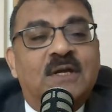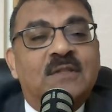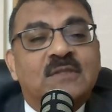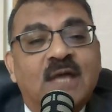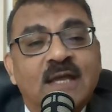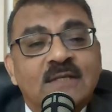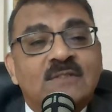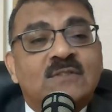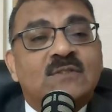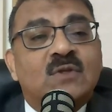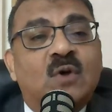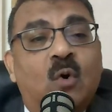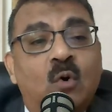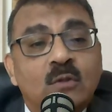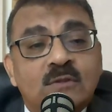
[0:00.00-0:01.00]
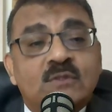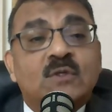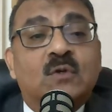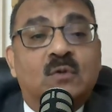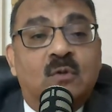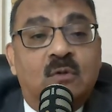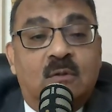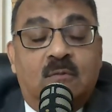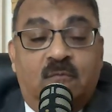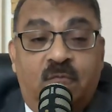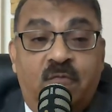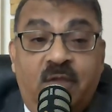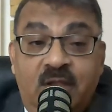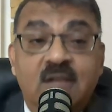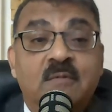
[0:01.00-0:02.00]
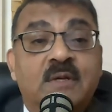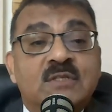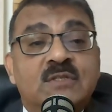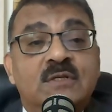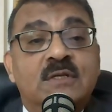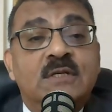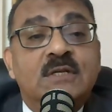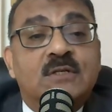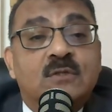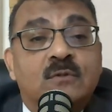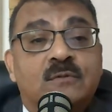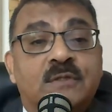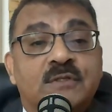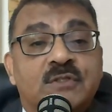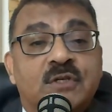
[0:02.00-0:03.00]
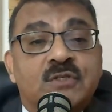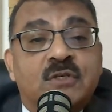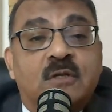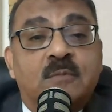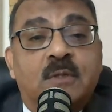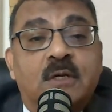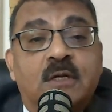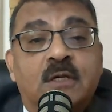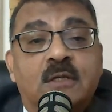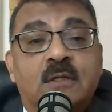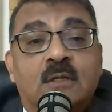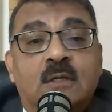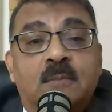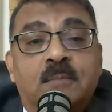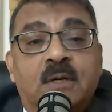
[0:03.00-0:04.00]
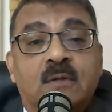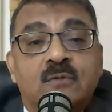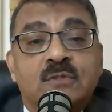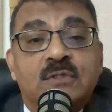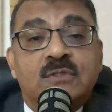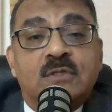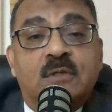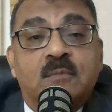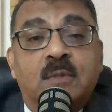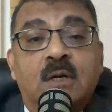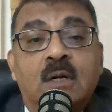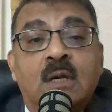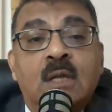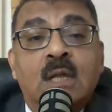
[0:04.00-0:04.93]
And thanks also very much indeed to Trisha Sharma and Parushi Sharma,